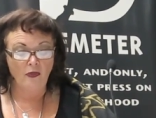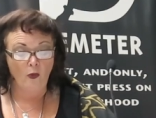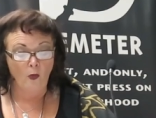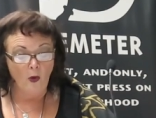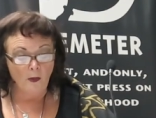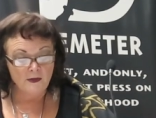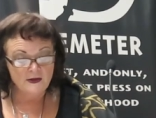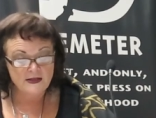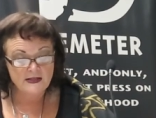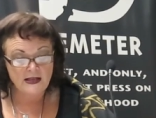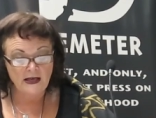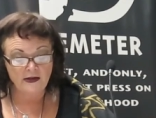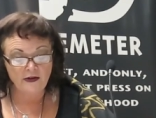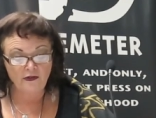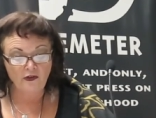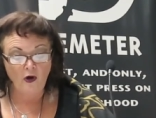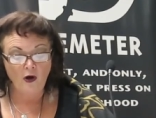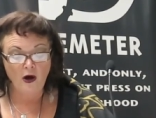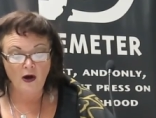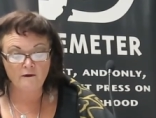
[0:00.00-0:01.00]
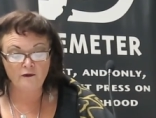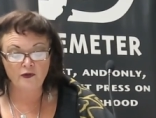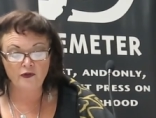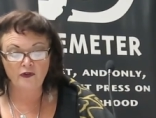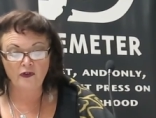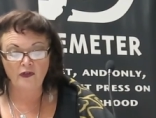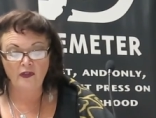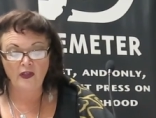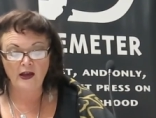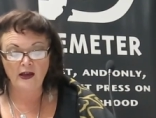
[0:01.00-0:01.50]
the women's studies
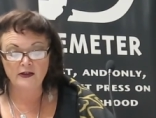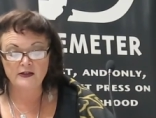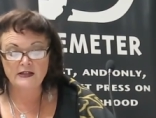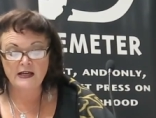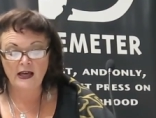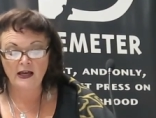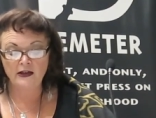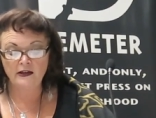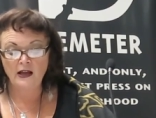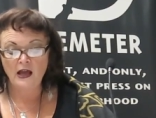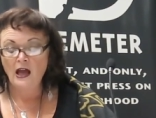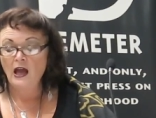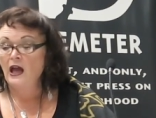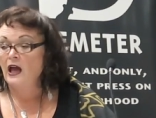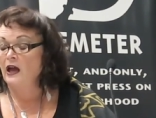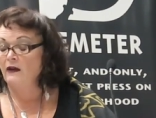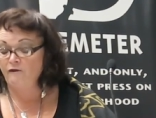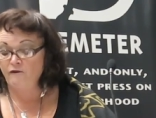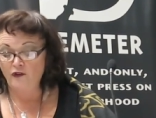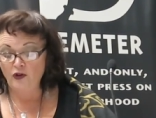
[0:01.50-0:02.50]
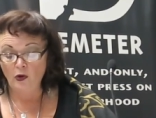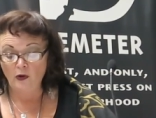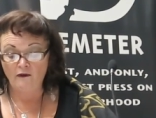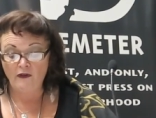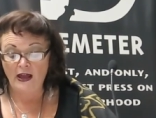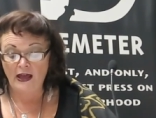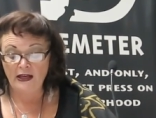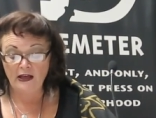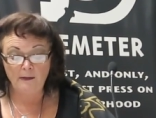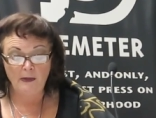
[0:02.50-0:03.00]
conferences they attend have few,
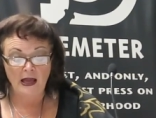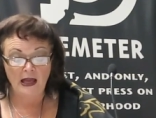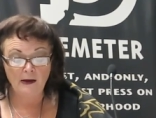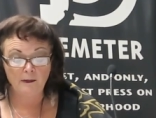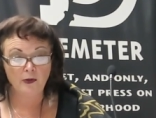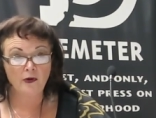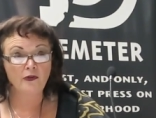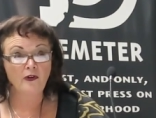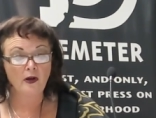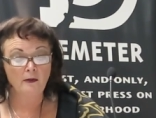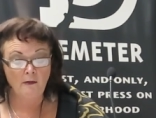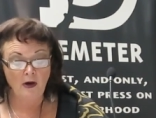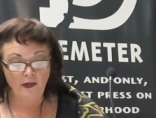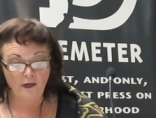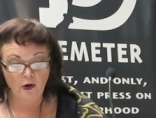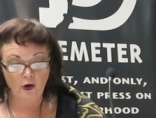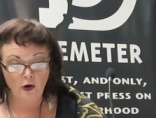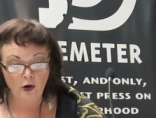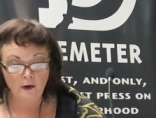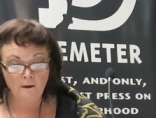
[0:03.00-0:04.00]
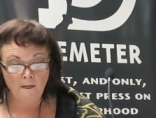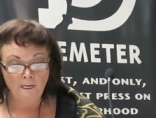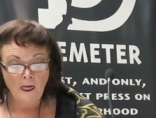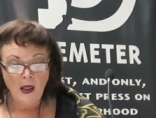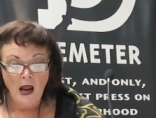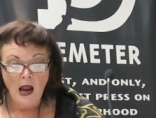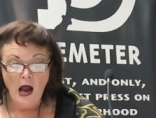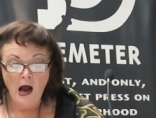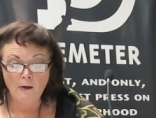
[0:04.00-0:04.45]
if any, papers on motherhood,